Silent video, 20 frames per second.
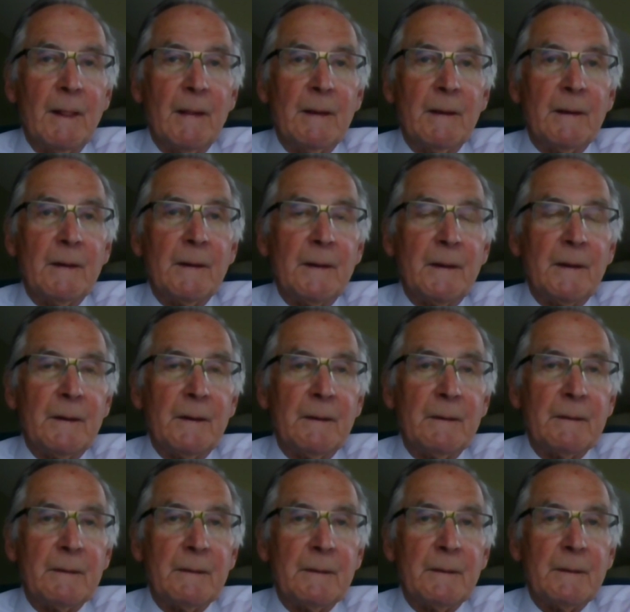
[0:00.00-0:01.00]

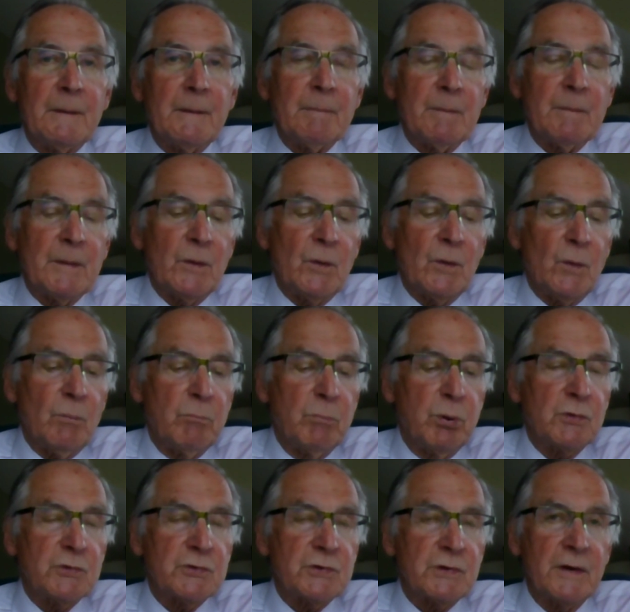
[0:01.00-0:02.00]

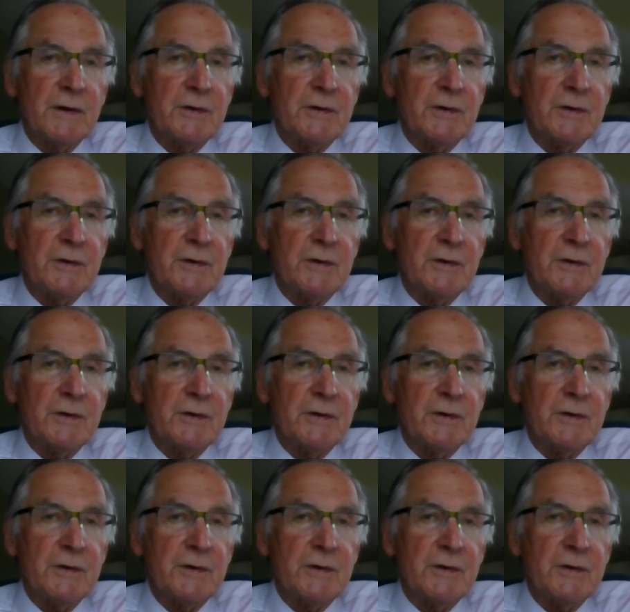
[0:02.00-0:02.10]
books,